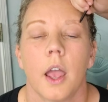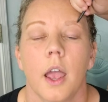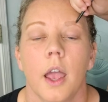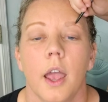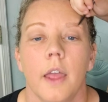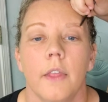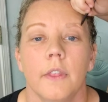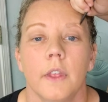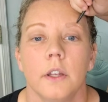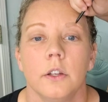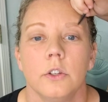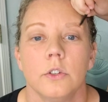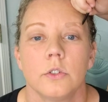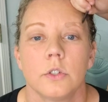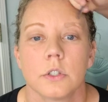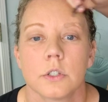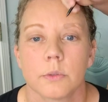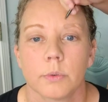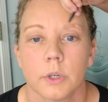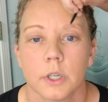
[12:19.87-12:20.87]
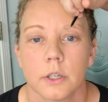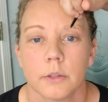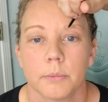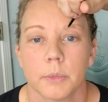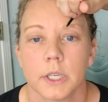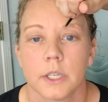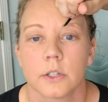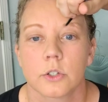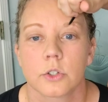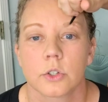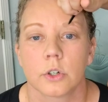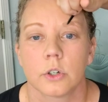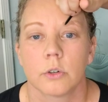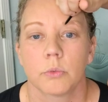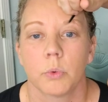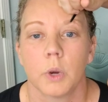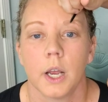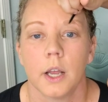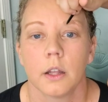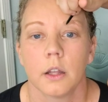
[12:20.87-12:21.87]
And then you just want to make sure
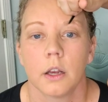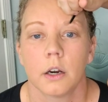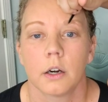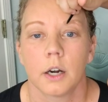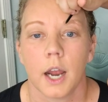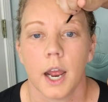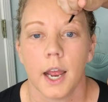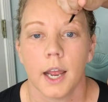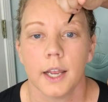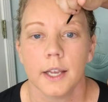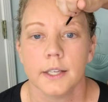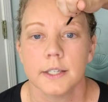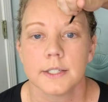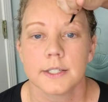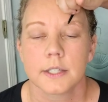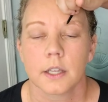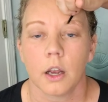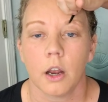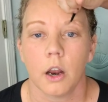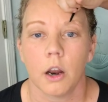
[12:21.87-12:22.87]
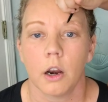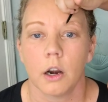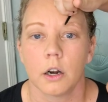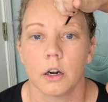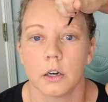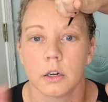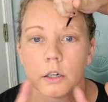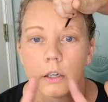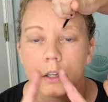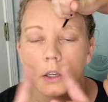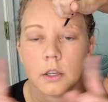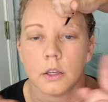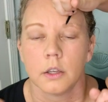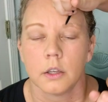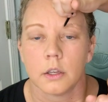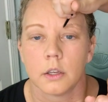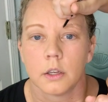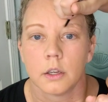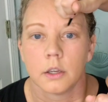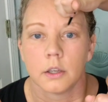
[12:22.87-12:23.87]
while our eyes are
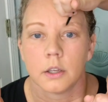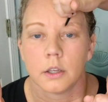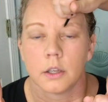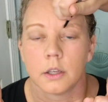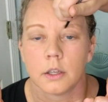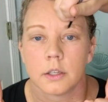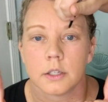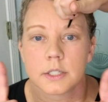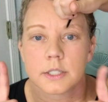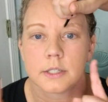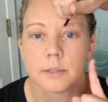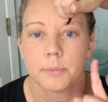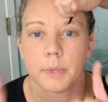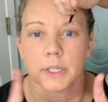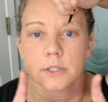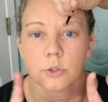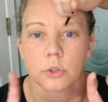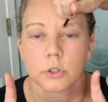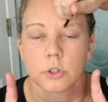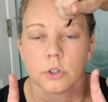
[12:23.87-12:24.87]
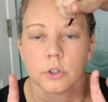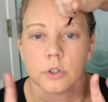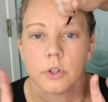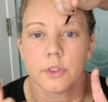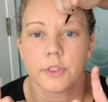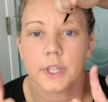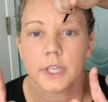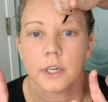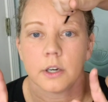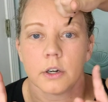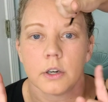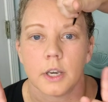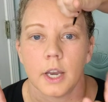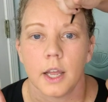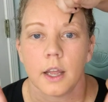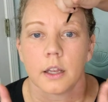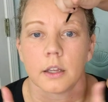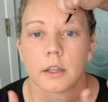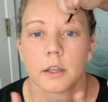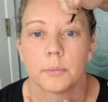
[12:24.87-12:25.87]
symmetrical, they are
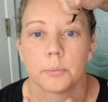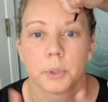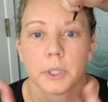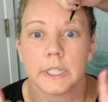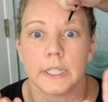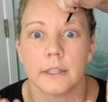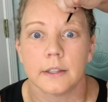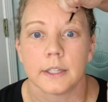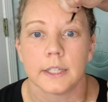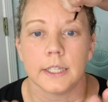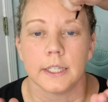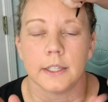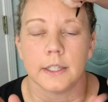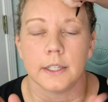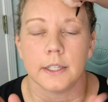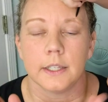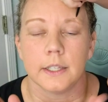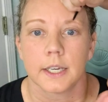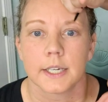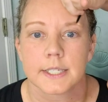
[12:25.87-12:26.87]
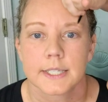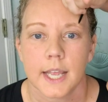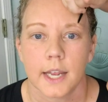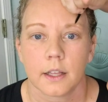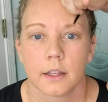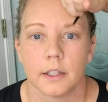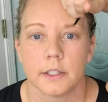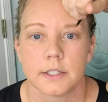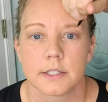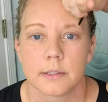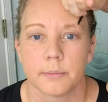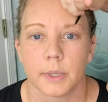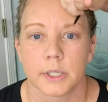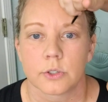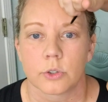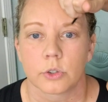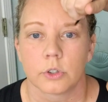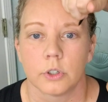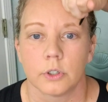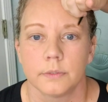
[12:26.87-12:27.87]
not completely exactly
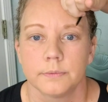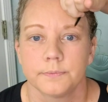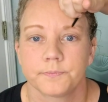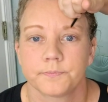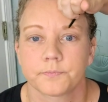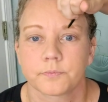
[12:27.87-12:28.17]
symmetrical.